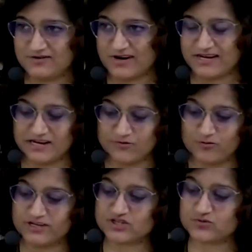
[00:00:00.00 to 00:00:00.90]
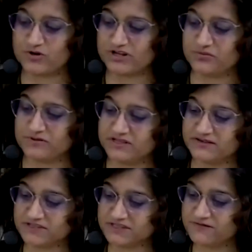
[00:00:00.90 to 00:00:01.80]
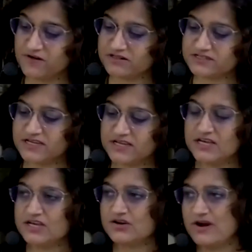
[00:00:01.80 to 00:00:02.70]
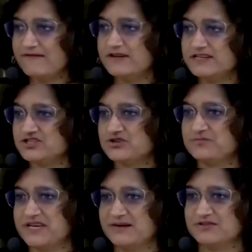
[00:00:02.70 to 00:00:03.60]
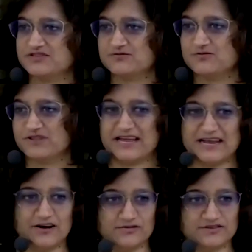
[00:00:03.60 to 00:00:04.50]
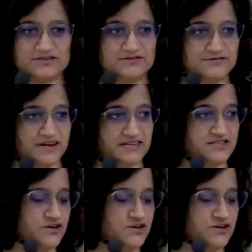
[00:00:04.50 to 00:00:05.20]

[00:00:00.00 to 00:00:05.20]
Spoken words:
right, in which what you believe is false, your evidence should be able to rule that out, right?